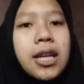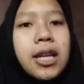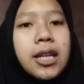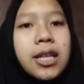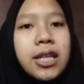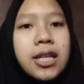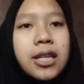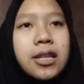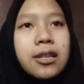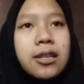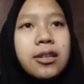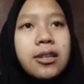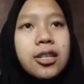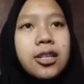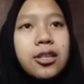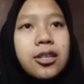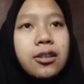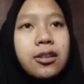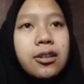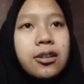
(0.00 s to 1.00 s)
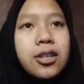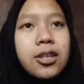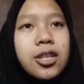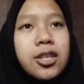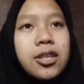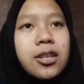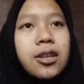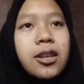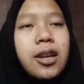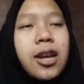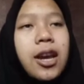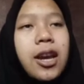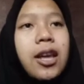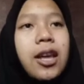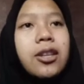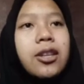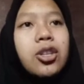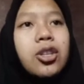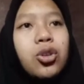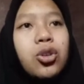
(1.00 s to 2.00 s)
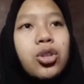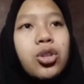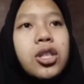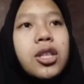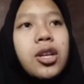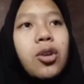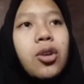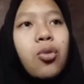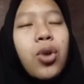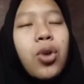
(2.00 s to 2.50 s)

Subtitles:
Researchers can use the